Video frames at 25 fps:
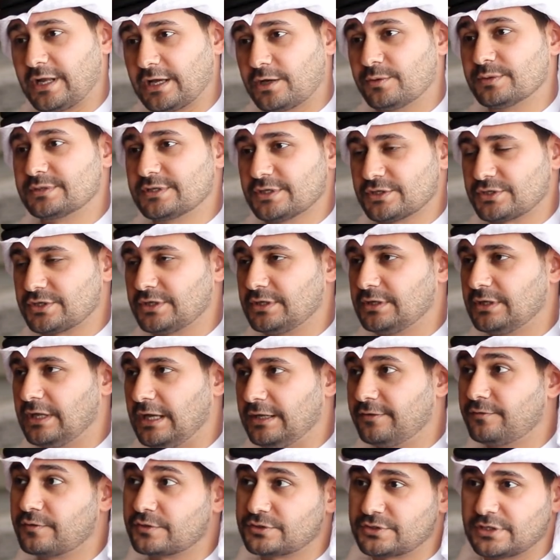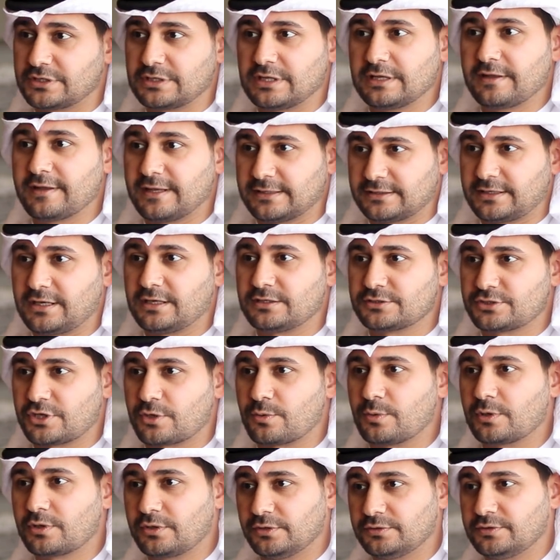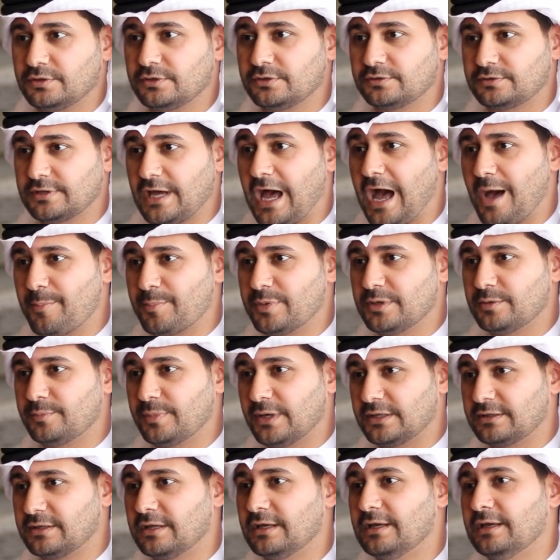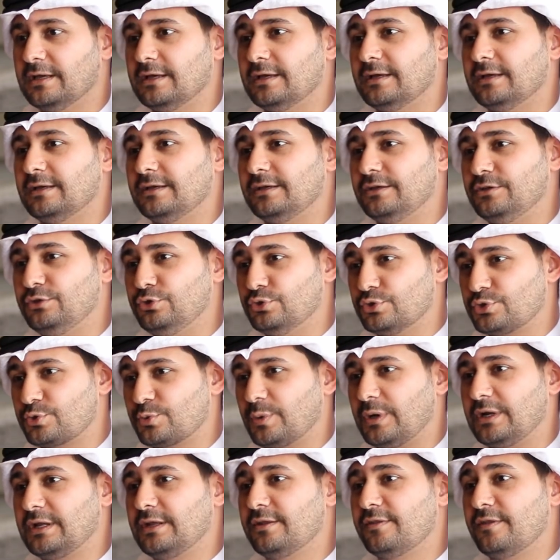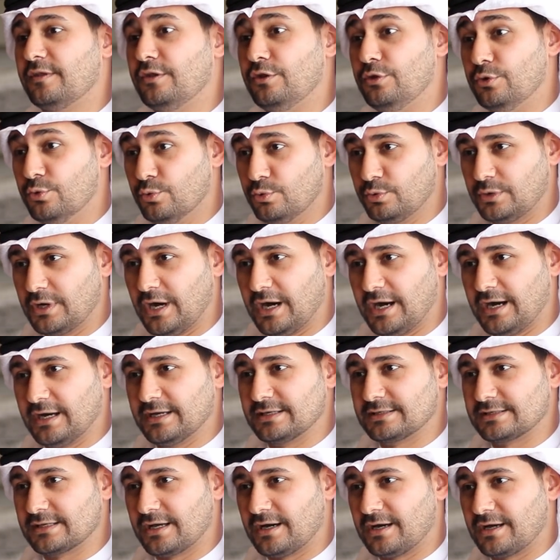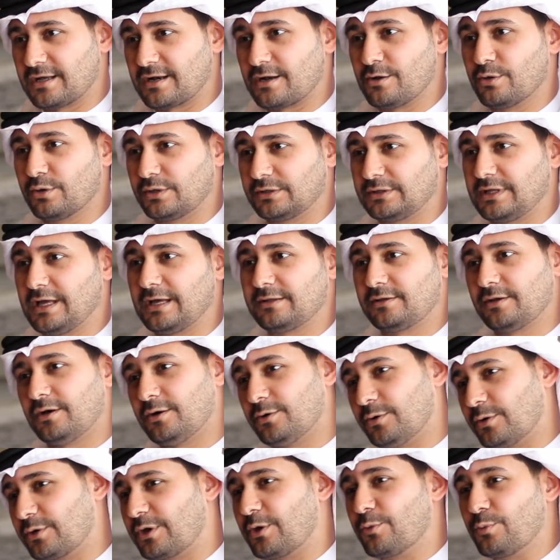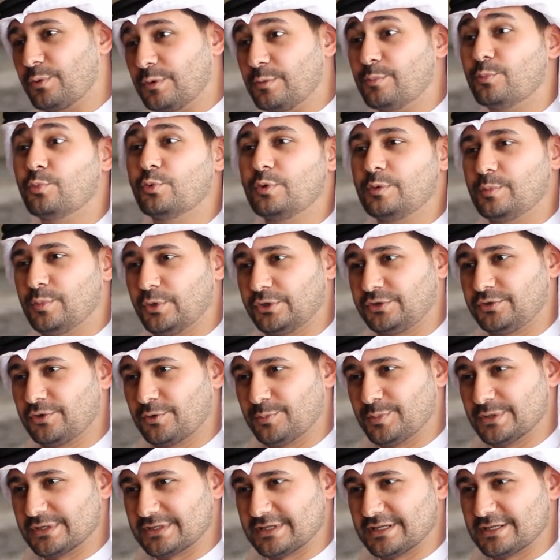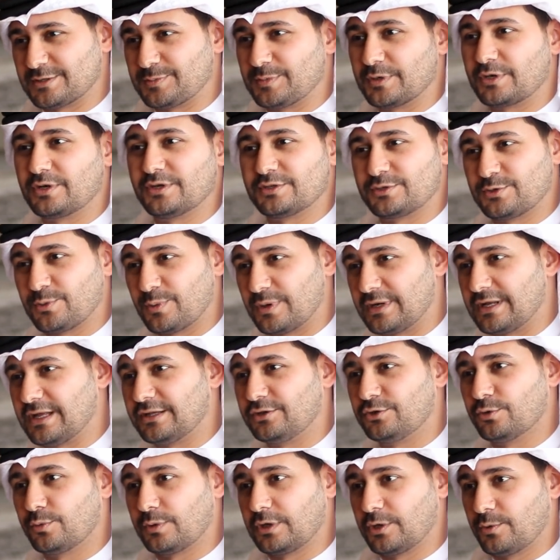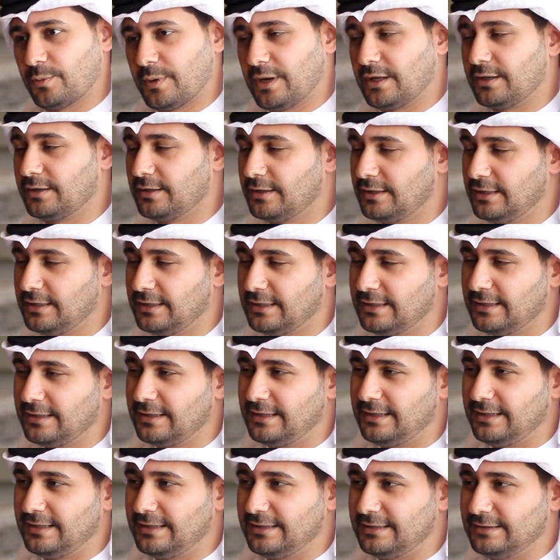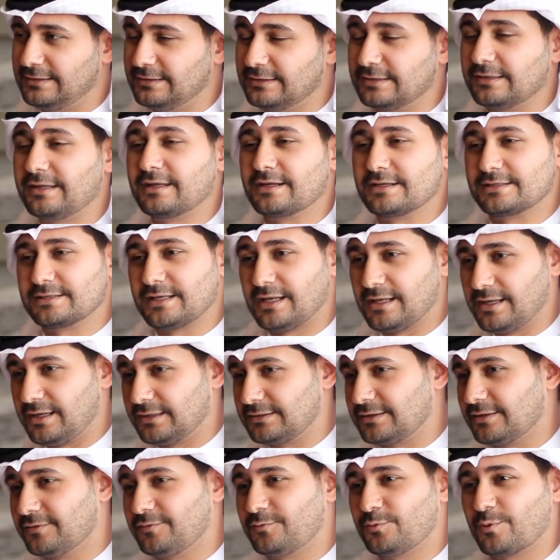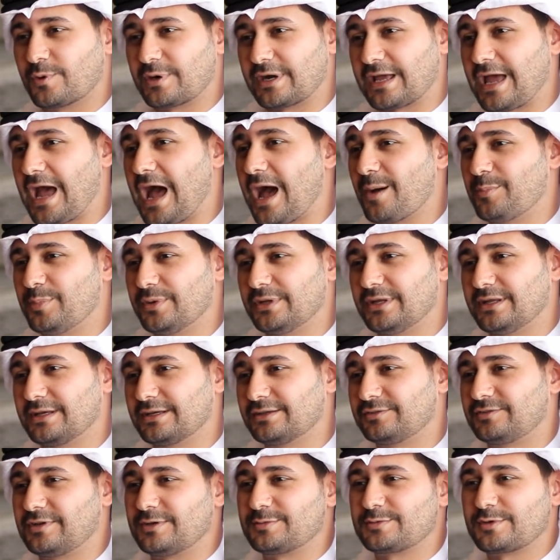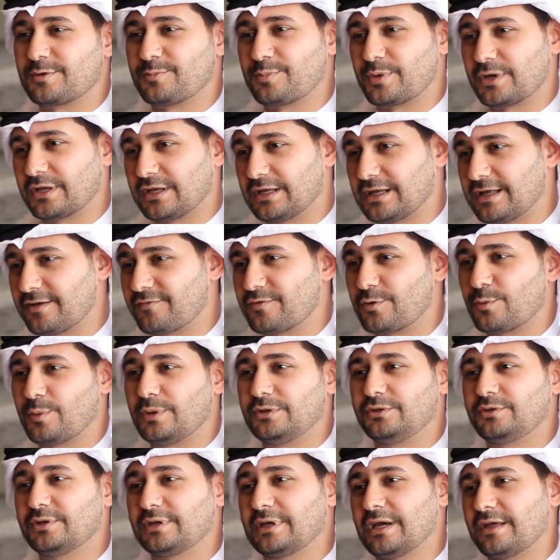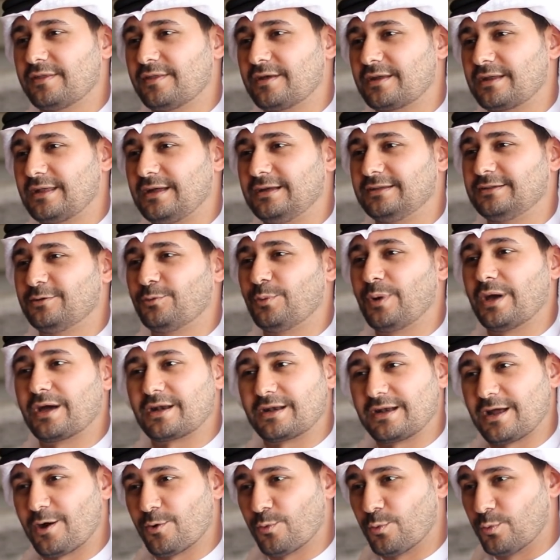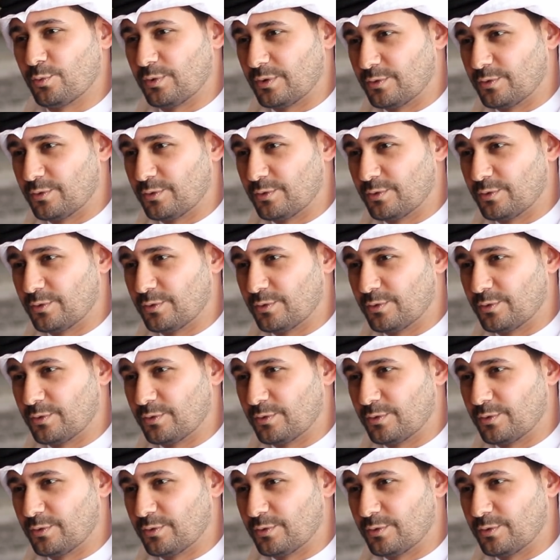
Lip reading: an acquisition, unfortunately that culture will continue to happen, but usually the new guys are looked at, we bought your business because you were not doing well. And there is a lot of work happening in terms of bringing everyone together, that we are now